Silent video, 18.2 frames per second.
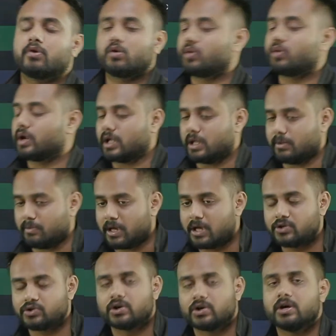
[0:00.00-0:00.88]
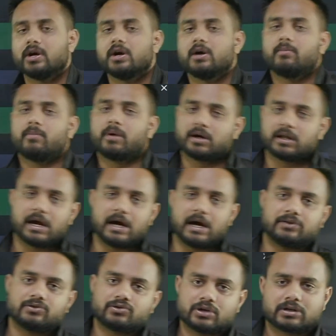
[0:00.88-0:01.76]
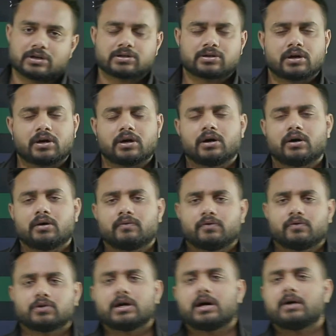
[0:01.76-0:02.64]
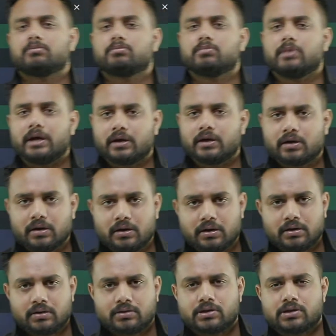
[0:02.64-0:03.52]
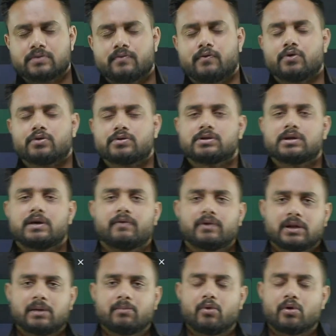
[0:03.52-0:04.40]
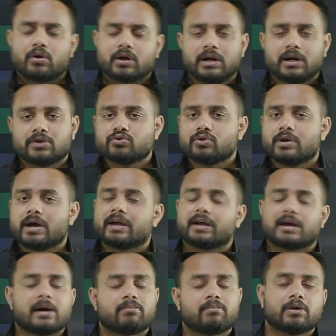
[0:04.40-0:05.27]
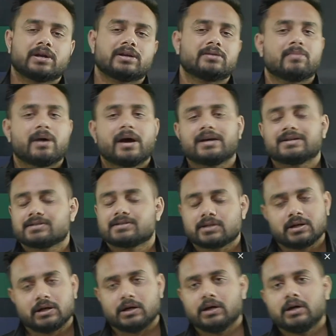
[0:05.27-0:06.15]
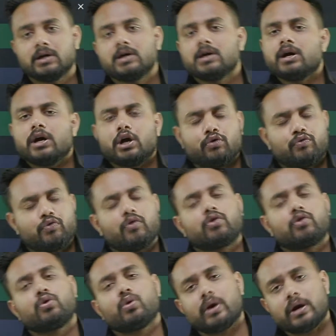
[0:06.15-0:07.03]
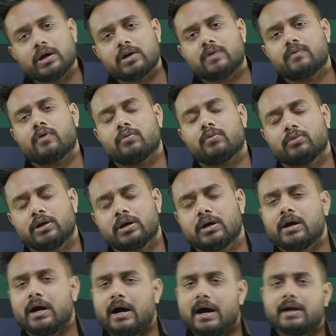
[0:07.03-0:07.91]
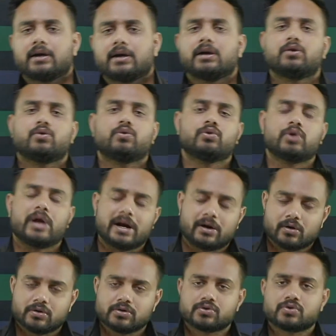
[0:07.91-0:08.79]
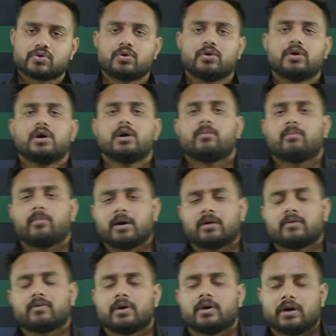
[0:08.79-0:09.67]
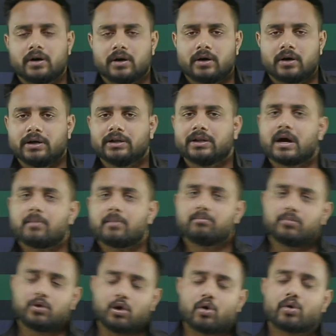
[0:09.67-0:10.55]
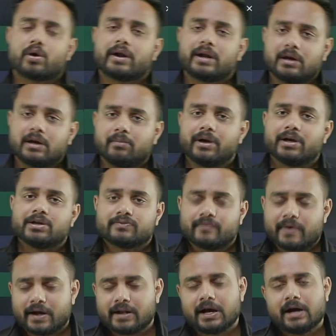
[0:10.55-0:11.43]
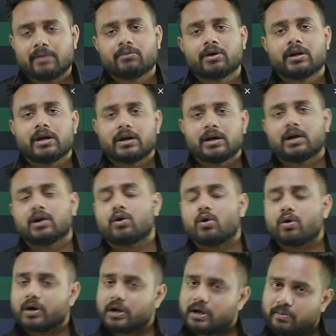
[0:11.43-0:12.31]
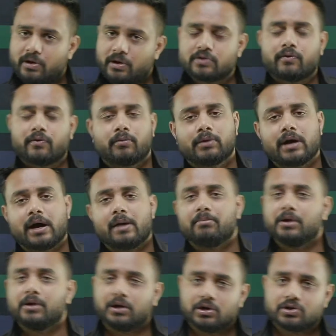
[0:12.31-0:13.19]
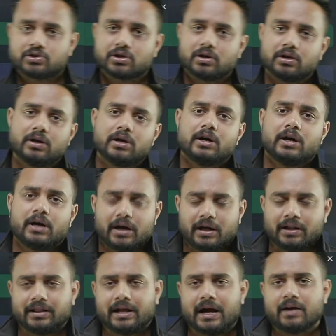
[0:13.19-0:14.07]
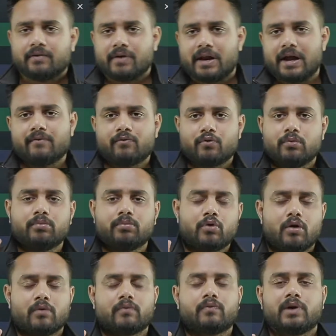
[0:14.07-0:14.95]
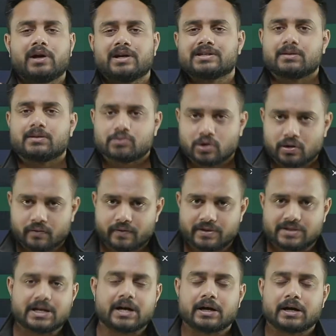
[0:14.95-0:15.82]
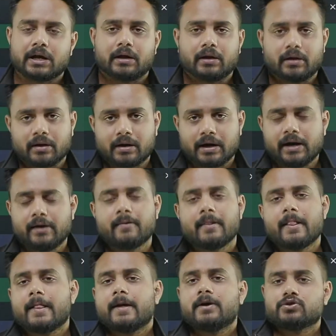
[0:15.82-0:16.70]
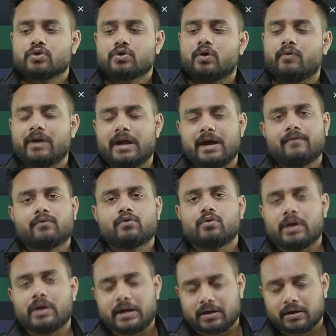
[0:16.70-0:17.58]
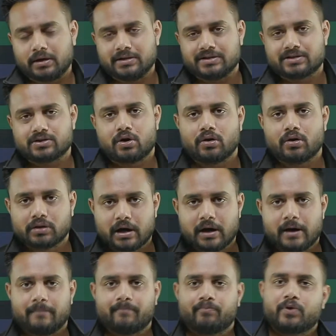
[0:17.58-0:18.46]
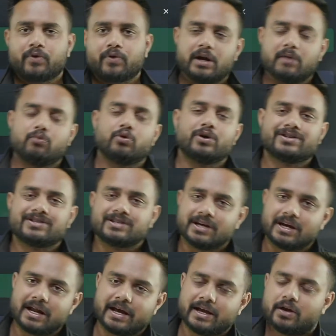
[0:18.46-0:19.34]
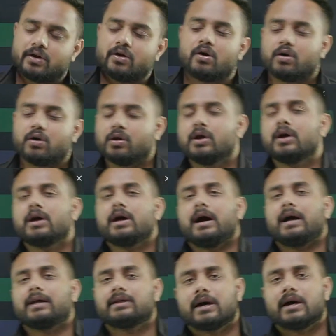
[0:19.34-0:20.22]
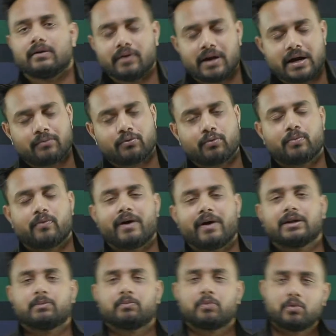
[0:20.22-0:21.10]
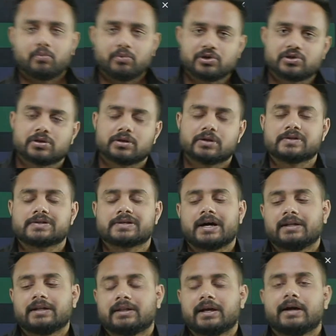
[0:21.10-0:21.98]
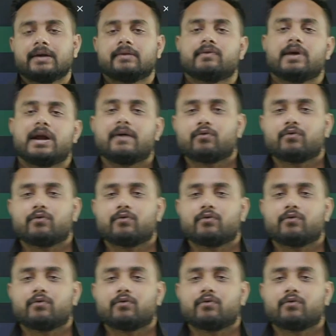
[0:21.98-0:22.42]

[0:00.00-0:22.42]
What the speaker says: image. But yeah, just for the just for saving the model, actually I kept it in my S3. If you want to read it from there, I can do that also. But in the Docker image, while I'm creating a Docker image from the application, in that we'll have to configure some sort of a setting, right? So we'll have to like install the AWS CLI and all, and then we'll have to provide the permissions, and then we'll have to